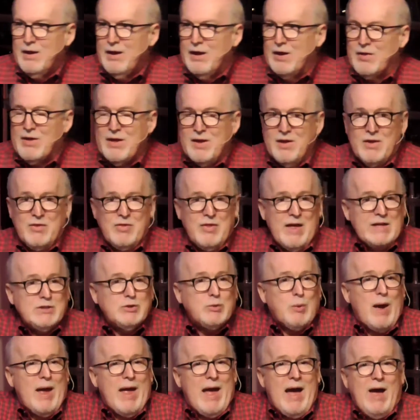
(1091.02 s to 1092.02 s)
And
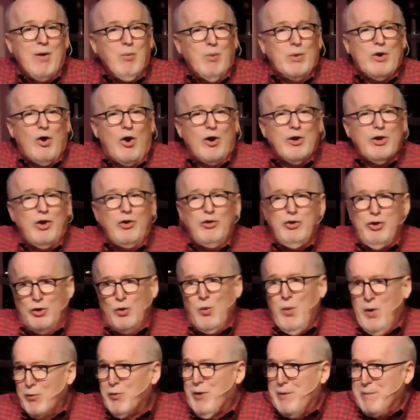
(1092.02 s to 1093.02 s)
that's why I would argue, you
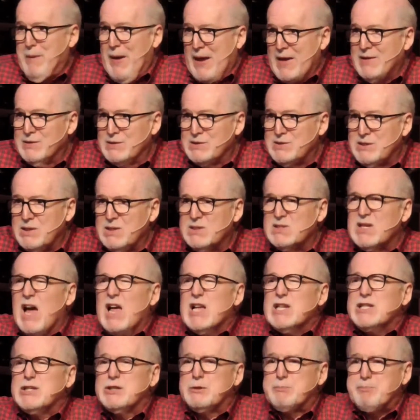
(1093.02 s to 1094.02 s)
know what repentance is?
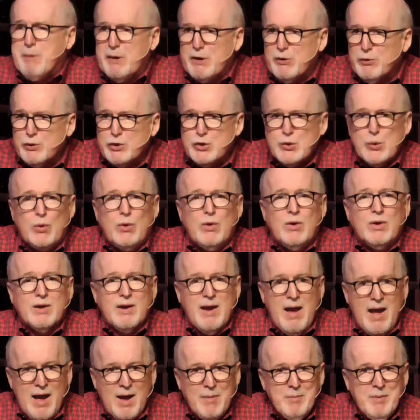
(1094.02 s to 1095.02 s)
Spiritual
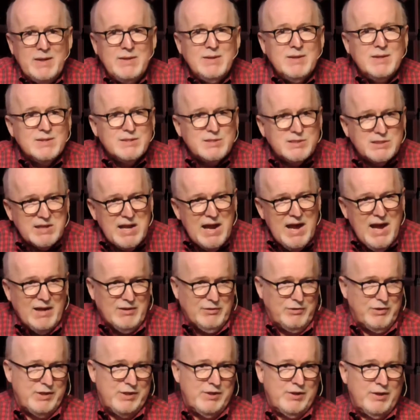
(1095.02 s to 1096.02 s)
common
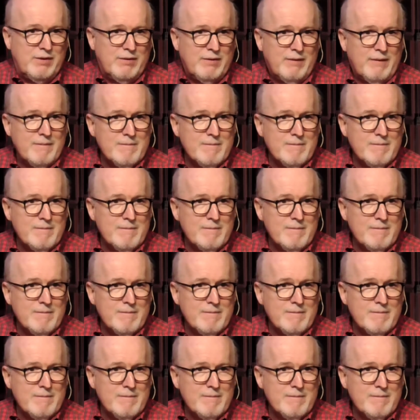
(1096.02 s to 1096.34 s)
sense.